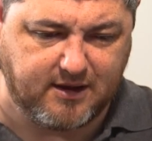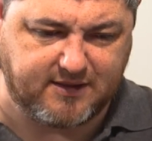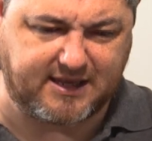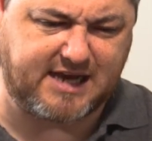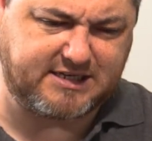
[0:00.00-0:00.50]

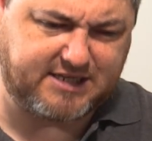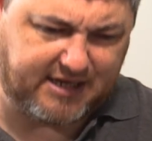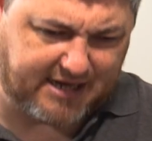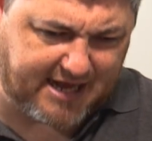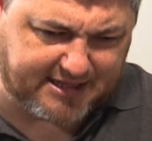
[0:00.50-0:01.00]
The Casting
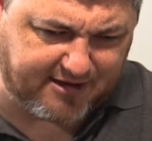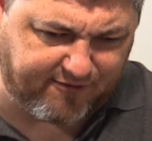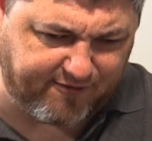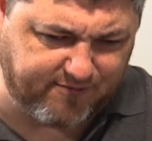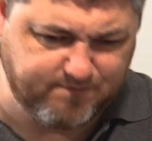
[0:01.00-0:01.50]

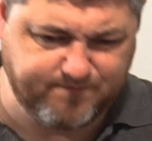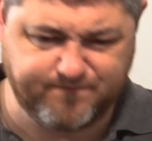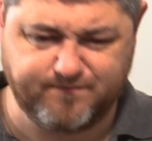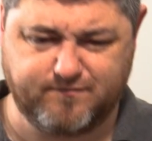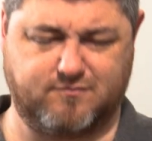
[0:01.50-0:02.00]
Collective,
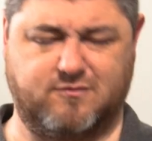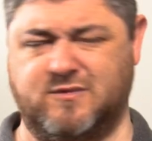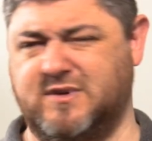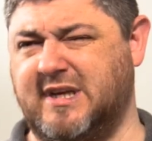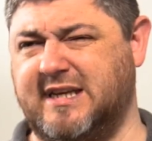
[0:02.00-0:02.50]

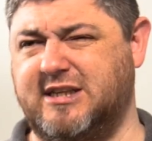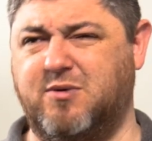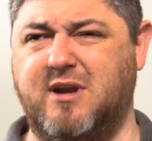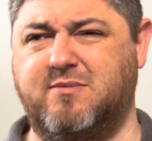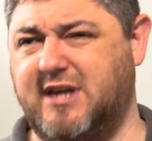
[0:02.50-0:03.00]
they take
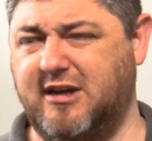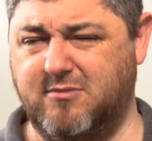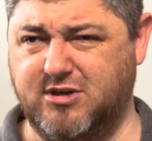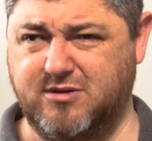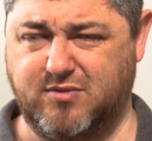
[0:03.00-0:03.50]
20%
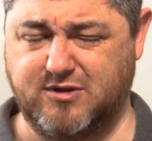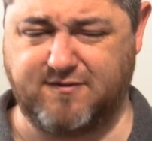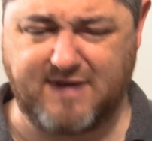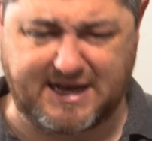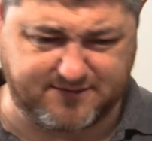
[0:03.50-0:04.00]
commission plus
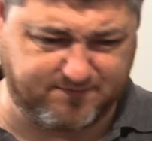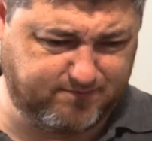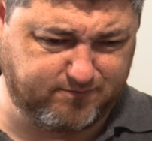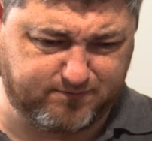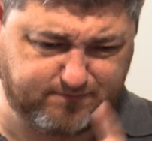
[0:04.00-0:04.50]
VAT,
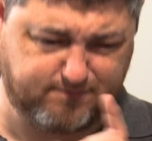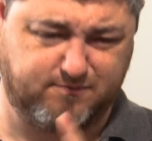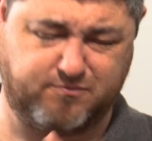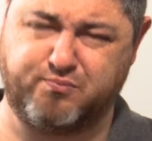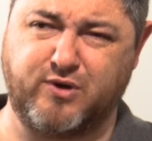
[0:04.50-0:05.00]

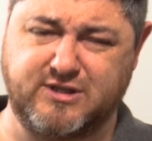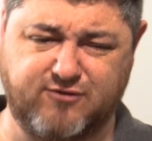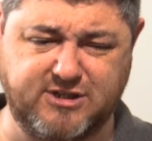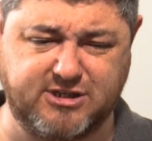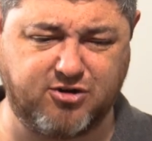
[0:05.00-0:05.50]
but it's
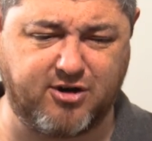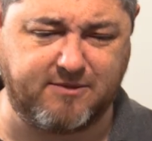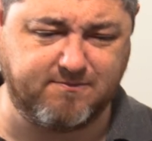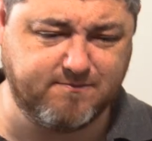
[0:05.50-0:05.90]
free to join.